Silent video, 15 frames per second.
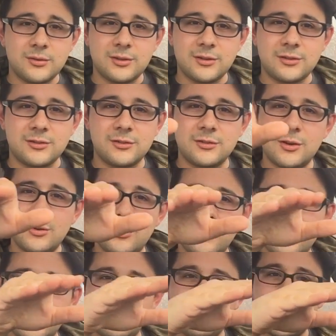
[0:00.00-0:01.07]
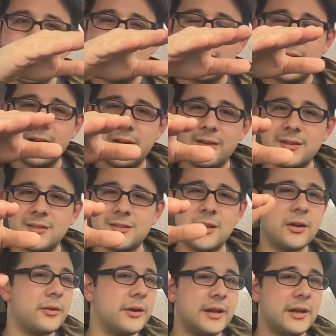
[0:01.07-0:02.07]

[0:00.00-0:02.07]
Just nowhere, right there in the center.